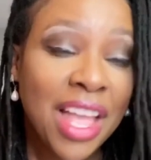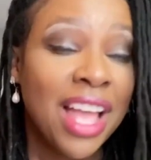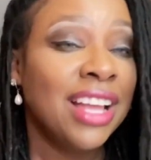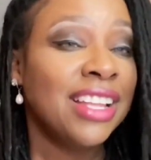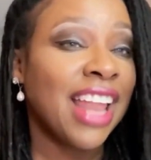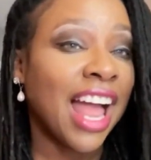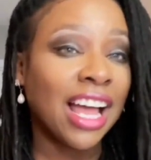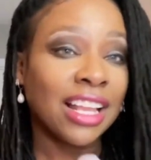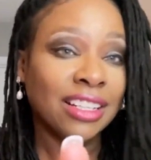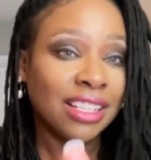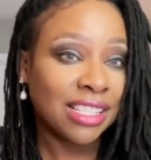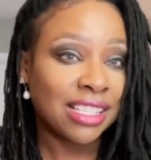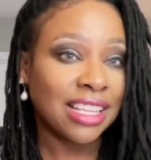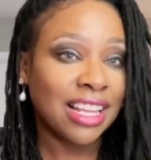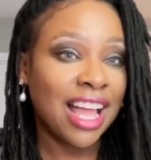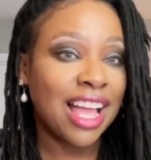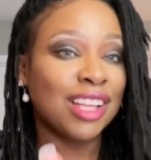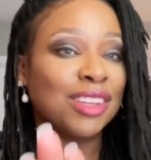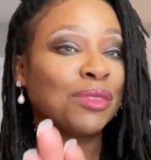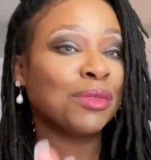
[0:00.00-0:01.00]
Now, listen,
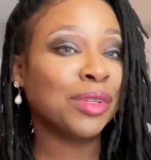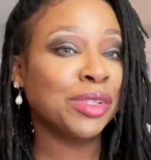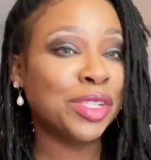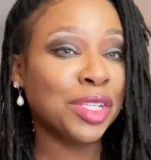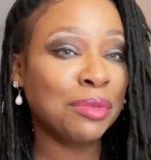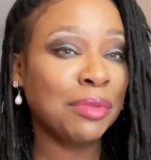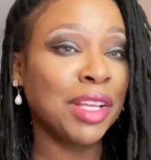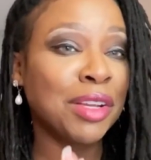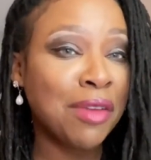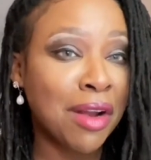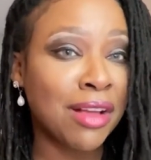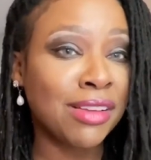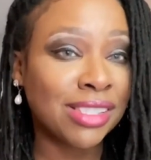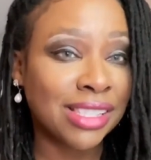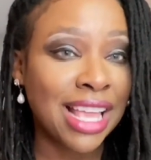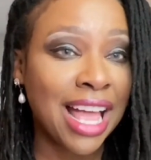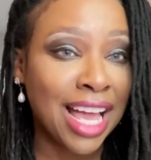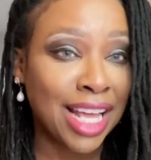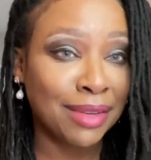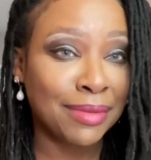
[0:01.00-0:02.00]
I don't want you to be grossed
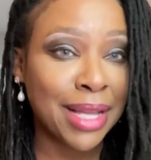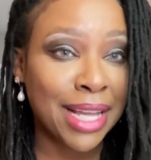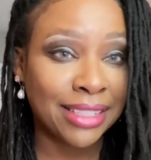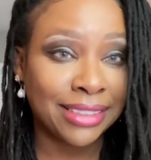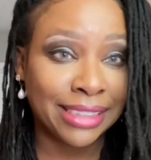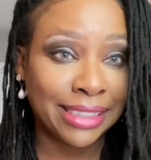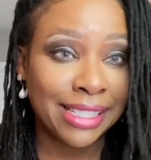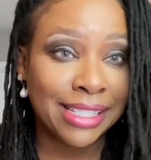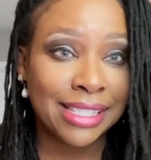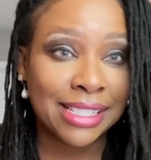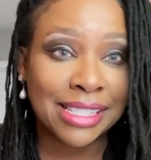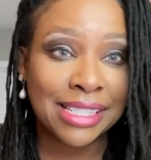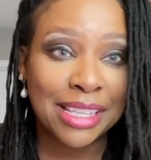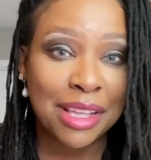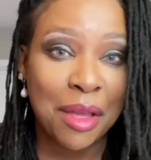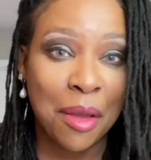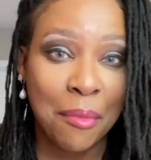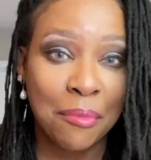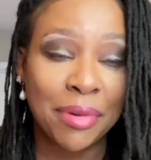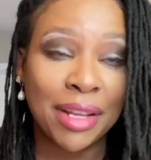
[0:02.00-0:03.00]
out about this,
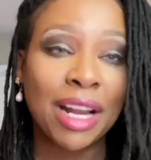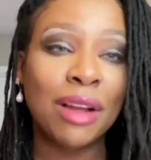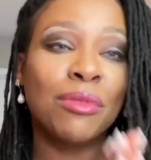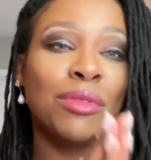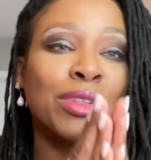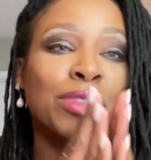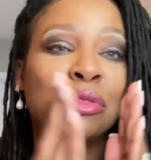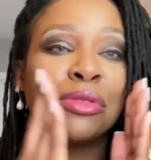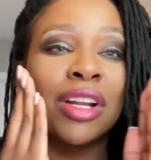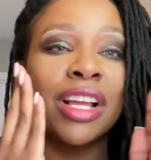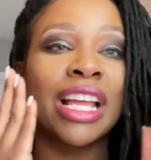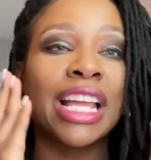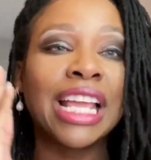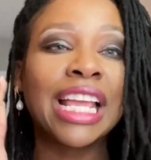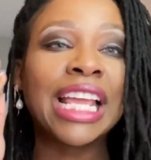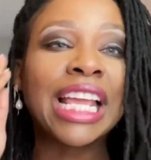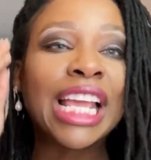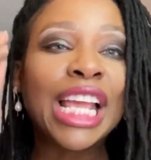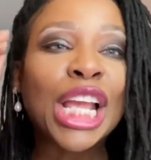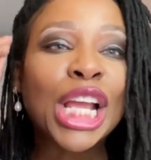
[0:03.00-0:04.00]
but I want you to
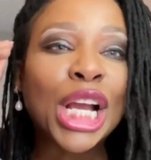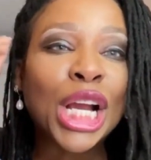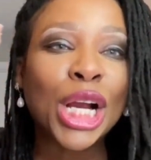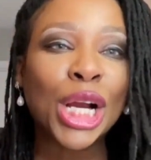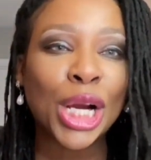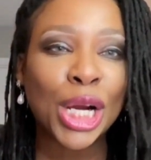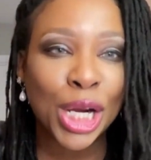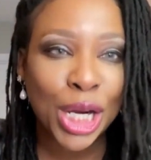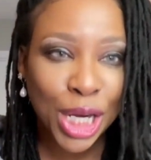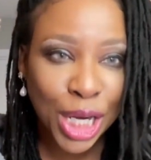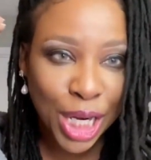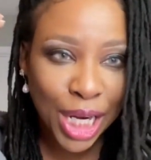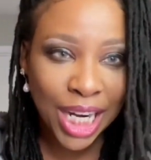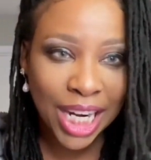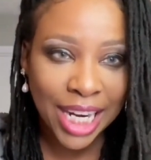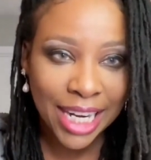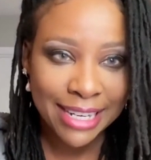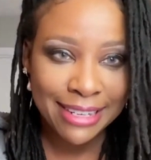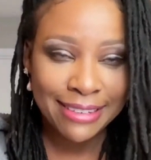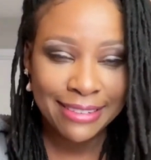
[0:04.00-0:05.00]
hear
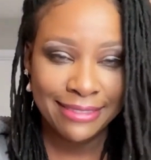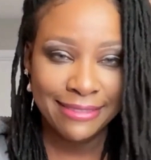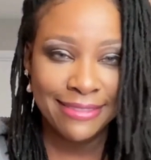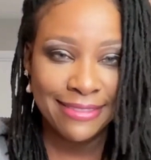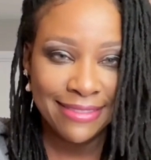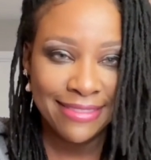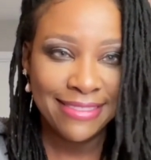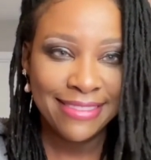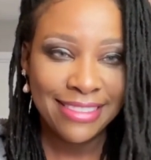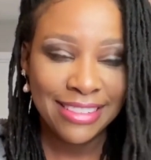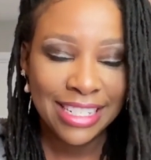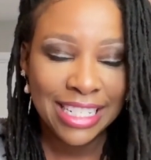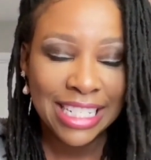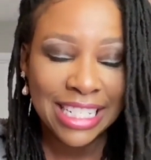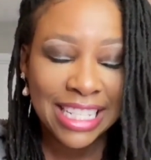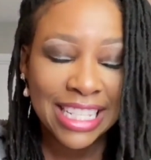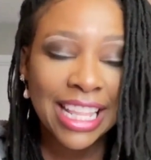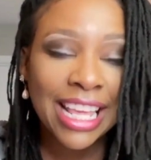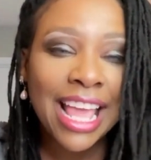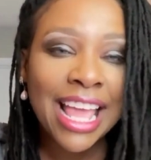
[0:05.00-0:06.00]

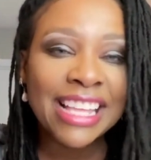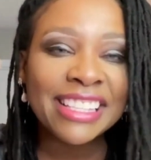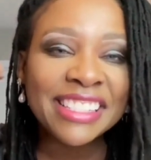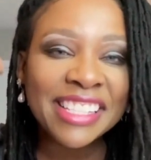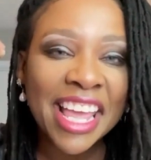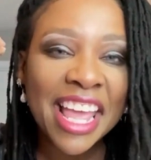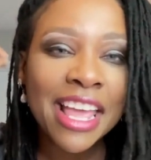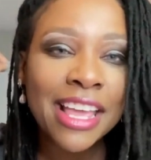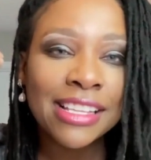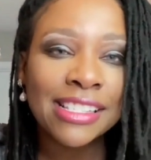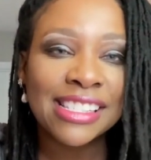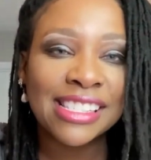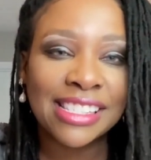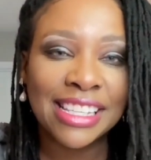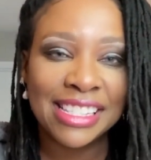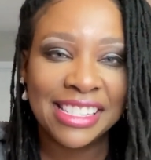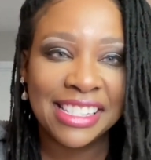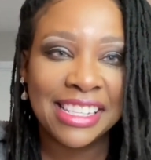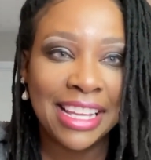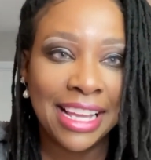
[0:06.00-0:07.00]
the
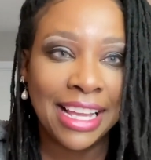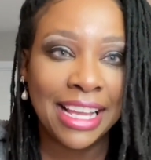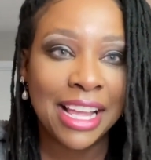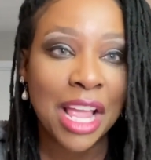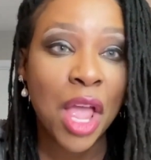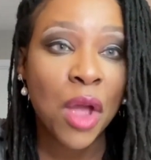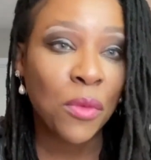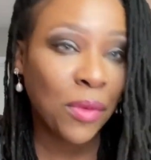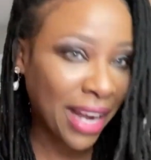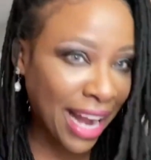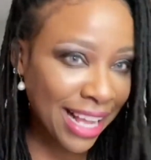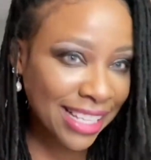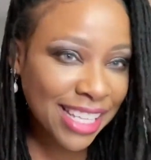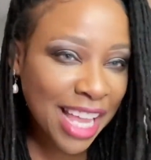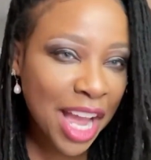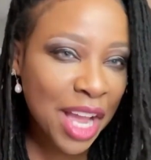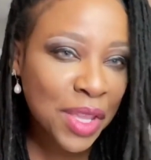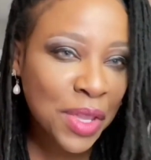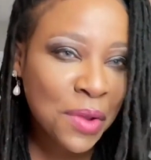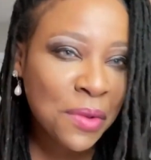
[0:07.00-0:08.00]
intensity. And when I
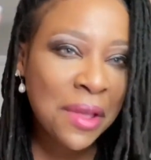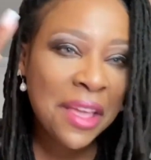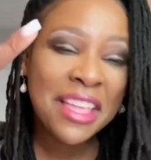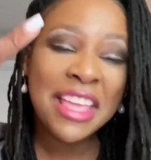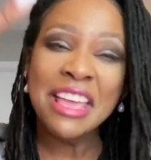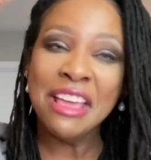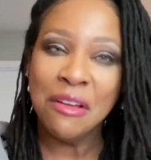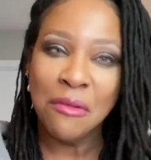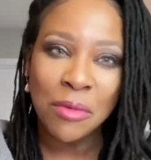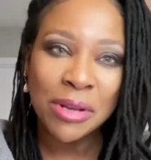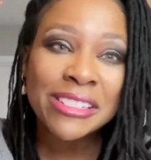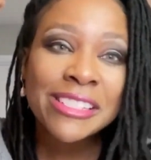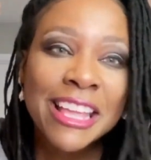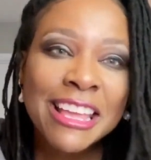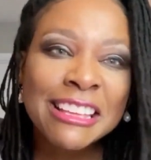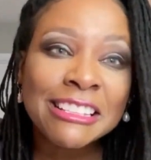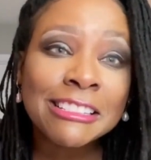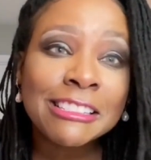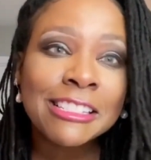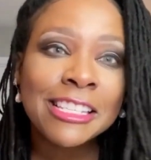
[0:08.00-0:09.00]
tell you it was
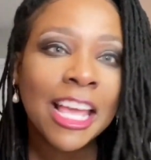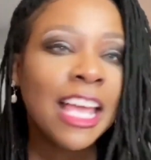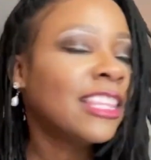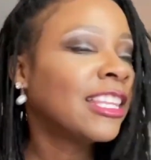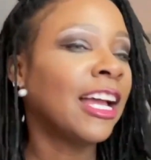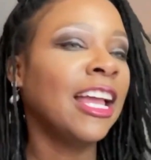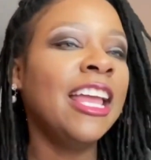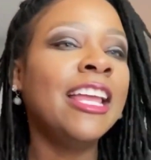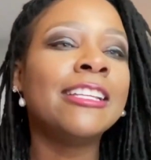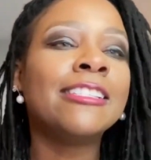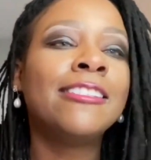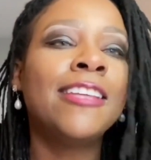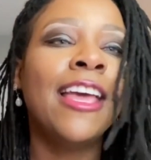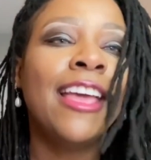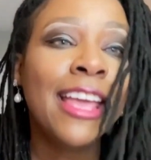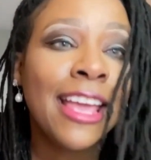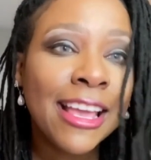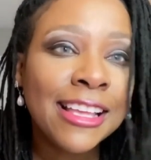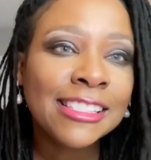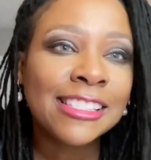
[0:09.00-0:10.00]
the
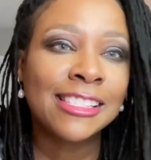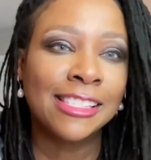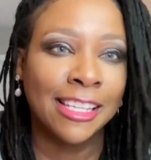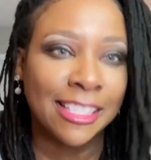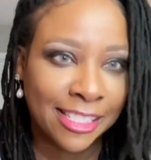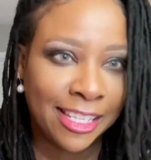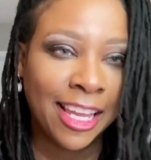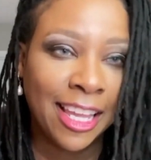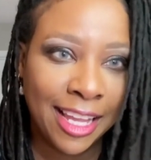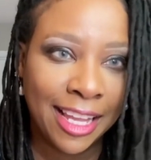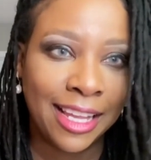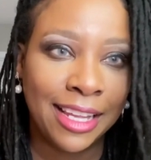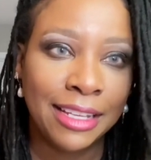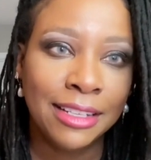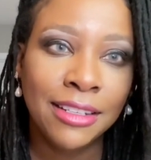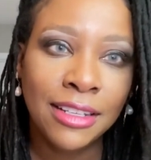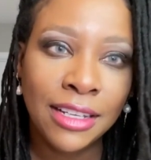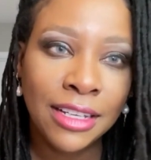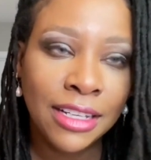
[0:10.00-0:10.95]
intensity,